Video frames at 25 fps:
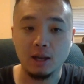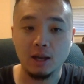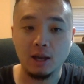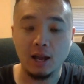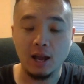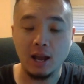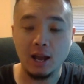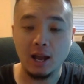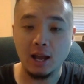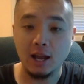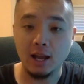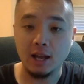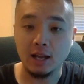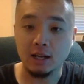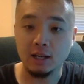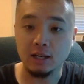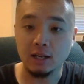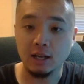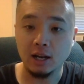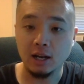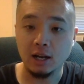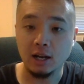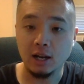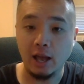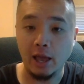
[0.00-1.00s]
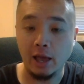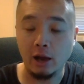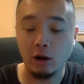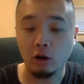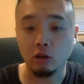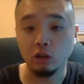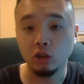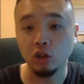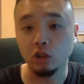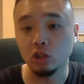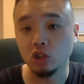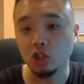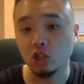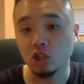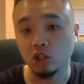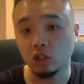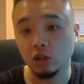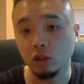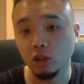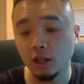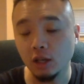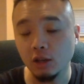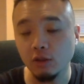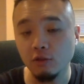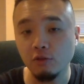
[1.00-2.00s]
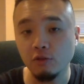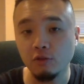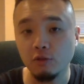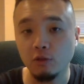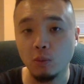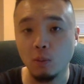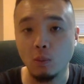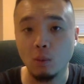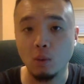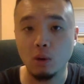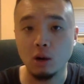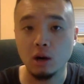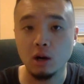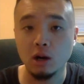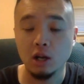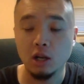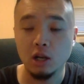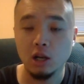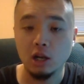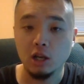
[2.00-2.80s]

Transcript: and are just looking for